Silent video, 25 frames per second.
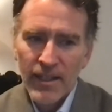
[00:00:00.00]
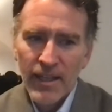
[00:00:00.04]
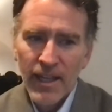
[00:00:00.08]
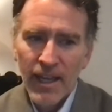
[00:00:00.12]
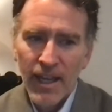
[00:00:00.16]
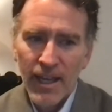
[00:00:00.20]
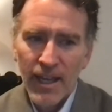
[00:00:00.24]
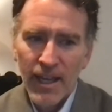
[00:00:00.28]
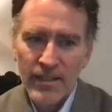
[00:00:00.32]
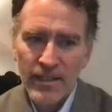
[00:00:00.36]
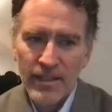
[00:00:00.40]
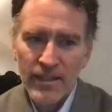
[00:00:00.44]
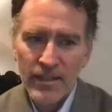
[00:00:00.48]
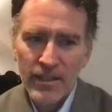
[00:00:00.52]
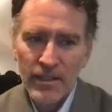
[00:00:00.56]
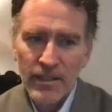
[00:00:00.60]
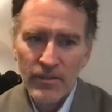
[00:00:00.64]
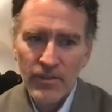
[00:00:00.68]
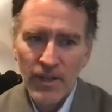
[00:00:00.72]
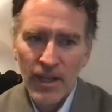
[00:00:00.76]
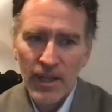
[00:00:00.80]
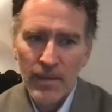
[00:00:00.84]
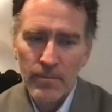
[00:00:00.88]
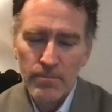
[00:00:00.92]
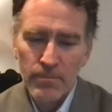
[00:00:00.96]
And in
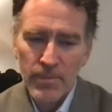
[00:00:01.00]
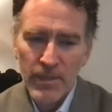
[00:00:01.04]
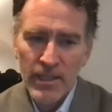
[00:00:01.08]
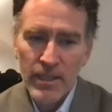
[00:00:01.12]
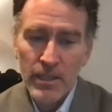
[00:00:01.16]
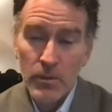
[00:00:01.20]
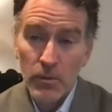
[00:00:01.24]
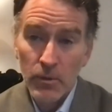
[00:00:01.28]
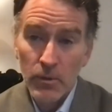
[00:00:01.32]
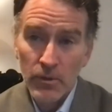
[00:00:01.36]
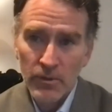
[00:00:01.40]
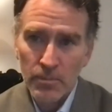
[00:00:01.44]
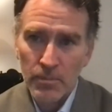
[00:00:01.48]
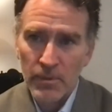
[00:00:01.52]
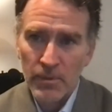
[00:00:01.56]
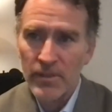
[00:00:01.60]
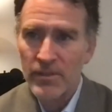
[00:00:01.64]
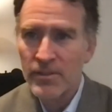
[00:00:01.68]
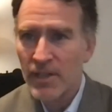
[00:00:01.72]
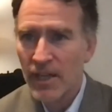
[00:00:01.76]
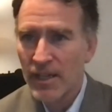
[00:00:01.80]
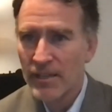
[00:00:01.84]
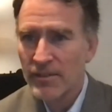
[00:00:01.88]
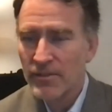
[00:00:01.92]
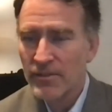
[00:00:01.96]
this ambiguous but
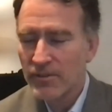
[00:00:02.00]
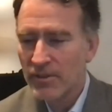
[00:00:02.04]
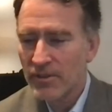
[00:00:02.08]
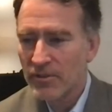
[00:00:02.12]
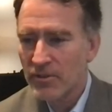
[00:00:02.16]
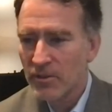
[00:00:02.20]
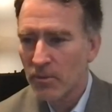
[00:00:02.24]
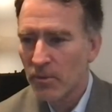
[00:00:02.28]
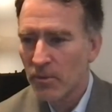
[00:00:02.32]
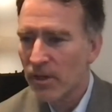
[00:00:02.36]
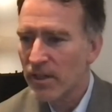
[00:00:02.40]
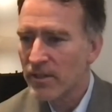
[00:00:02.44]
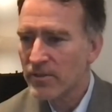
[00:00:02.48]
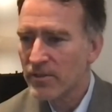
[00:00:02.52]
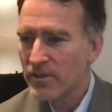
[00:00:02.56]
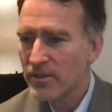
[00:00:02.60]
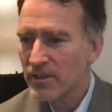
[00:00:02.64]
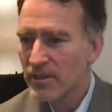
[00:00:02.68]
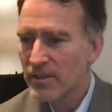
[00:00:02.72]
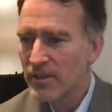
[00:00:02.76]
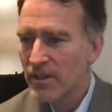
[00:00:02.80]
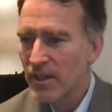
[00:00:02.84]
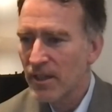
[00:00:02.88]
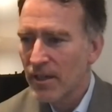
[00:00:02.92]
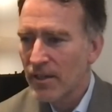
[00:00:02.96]
tense
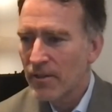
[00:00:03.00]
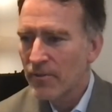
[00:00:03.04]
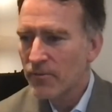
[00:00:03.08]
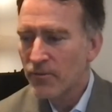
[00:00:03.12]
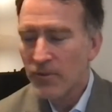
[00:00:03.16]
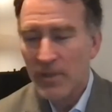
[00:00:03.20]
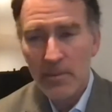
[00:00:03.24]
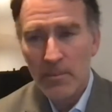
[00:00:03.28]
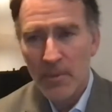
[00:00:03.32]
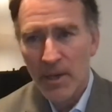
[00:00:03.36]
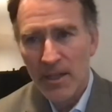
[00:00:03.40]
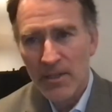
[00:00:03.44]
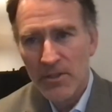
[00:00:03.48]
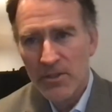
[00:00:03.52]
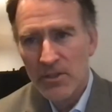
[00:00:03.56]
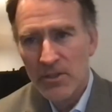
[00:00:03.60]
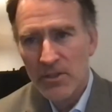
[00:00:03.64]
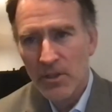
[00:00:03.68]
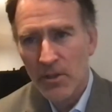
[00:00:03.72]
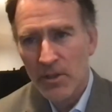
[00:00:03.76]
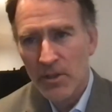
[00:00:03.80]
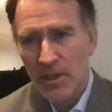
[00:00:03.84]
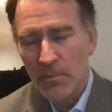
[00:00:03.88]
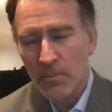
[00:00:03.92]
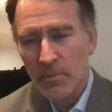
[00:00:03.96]
situation, Fremont
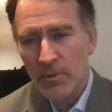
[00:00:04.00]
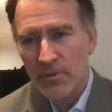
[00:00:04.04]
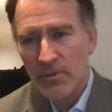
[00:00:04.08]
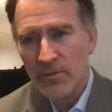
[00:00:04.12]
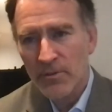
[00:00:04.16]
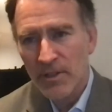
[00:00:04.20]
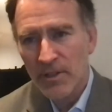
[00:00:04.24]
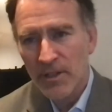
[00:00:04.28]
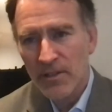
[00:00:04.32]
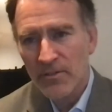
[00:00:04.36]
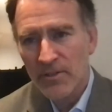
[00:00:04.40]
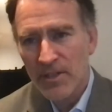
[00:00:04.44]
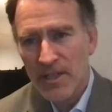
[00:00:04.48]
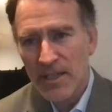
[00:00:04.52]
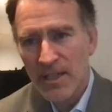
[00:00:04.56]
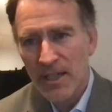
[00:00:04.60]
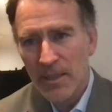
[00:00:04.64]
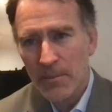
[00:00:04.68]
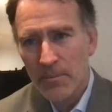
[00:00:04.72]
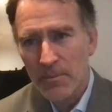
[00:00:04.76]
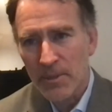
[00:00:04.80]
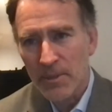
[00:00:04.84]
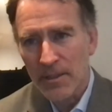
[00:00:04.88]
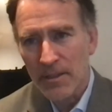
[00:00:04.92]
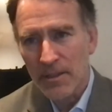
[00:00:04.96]
showed up with 60
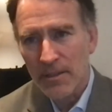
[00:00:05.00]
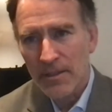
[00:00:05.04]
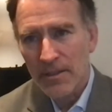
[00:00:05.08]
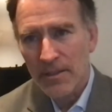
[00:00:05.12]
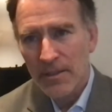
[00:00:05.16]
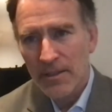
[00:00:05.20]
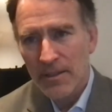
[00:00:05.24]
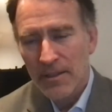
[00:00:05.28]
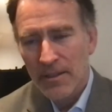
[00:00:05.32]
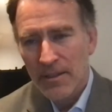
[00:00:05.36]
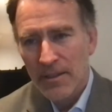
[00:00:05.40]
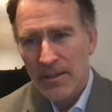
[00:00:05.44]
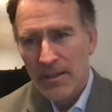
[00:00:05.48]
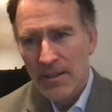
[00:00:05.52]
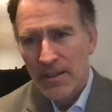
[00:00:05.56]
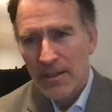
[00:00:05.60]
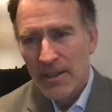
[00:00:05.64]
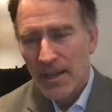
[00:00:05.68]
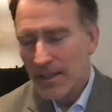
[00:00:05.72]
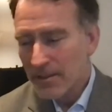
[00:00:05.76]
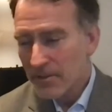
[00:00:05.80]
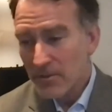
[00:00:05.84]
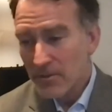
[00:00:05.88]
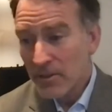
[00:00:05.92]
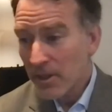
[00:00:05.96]
gunmen
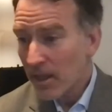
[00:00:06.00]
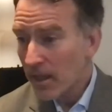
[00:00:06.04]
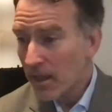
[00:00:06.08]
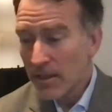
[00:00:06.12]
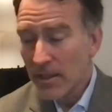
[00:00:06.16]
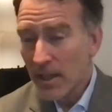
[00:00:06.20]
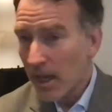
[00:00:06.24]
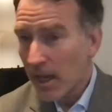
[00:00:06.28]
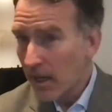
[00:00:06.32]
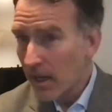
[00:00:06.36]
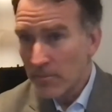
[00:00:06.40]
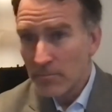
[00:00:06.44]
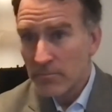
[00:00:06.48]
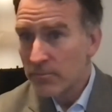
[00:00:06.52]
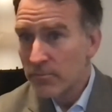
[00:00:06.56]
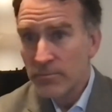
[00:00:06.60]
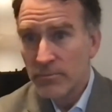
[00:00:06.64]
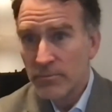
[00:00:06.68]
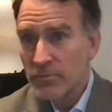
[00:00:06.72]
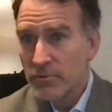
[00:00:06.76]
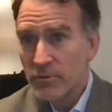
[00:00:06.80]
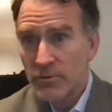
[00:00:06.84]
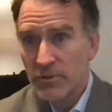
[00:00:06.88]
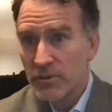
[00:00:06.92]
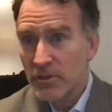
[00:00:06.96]
and said,
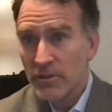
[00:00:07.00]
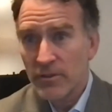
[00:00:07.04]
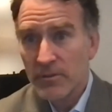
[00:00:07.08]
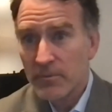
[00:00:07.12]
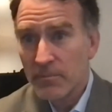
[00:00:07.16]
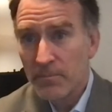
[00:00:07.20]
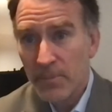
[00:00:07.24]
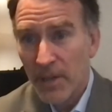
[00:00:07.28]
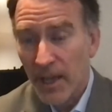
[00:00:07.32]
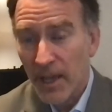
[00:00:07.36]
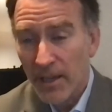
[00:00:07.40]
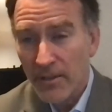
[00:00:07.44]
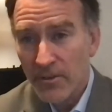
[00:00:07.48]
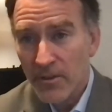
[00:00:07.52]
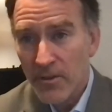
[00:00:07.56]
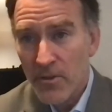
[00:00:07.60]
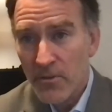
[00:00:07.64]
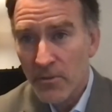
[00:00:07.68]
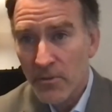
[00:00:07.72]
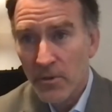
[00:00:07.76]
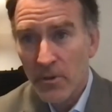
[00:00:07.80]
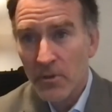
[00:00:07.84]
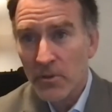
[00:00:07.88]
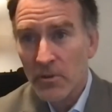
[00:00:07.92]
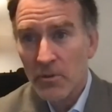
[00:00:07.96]
I'm just passing
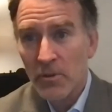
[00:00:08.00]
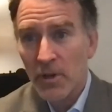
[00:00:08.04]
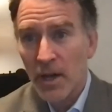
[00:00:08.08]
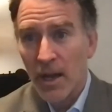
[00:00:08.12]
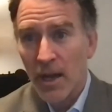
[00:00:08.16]
through.